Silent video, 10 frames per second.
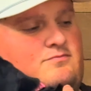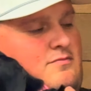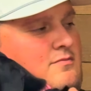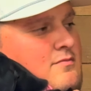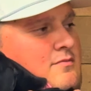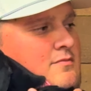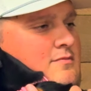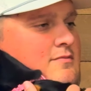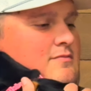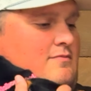
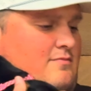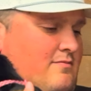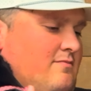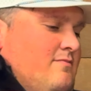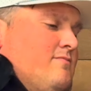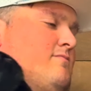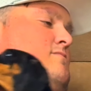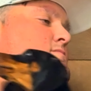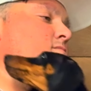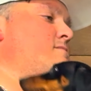
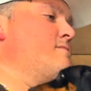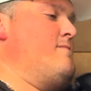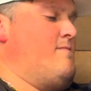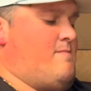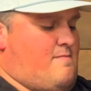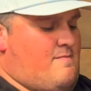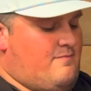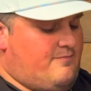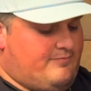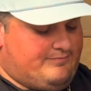
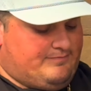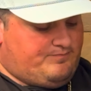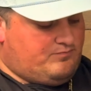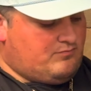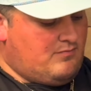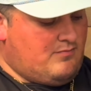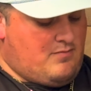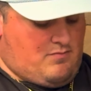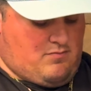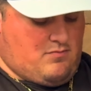
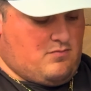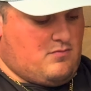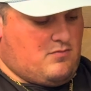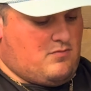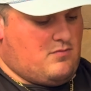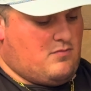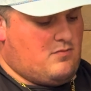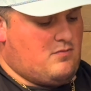The person shown says nothing.